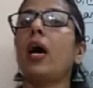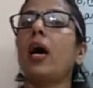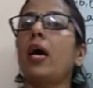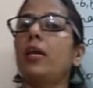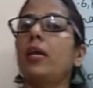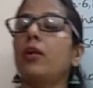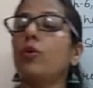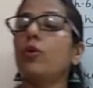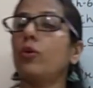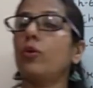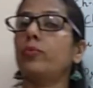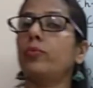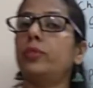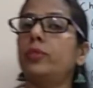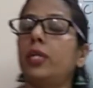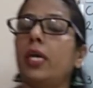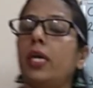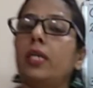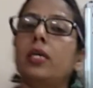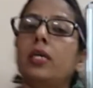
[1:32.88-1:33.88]
iron
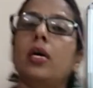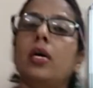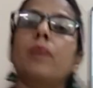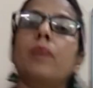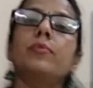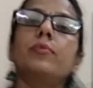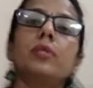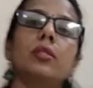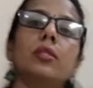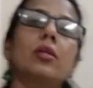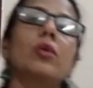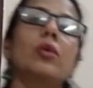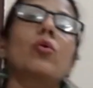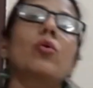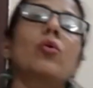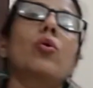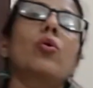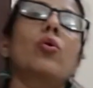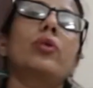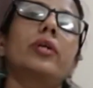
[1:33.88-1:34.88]
object comes in the
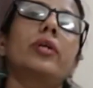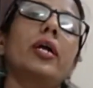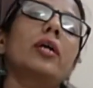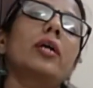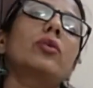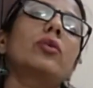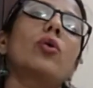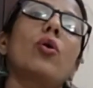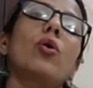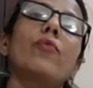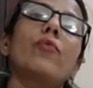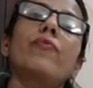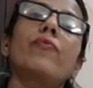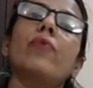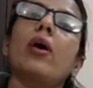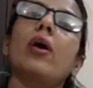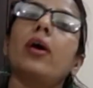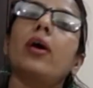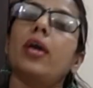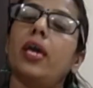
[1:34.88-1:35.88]
contact of
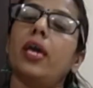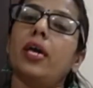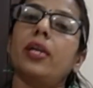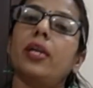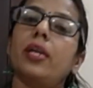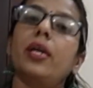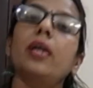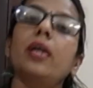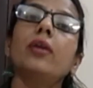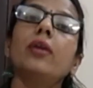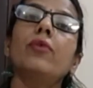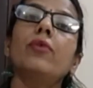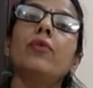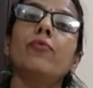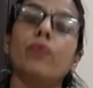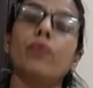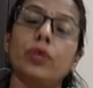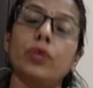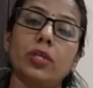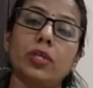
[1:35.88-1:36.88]
air and
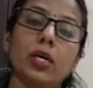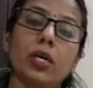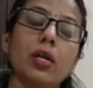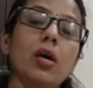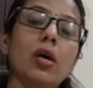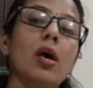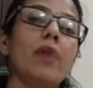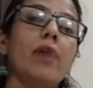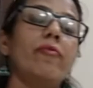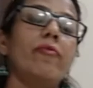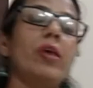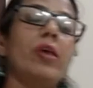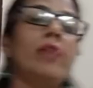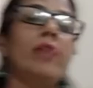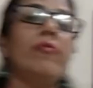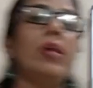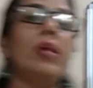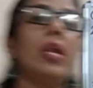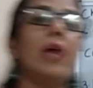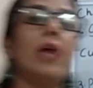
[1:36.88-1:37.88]
water, when we
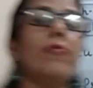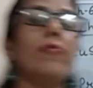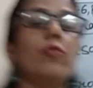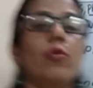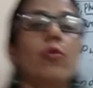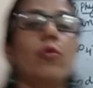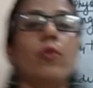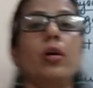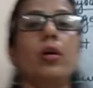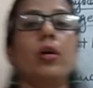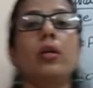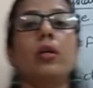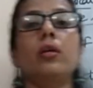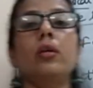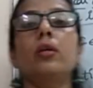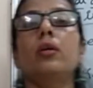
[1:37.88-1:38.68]
left over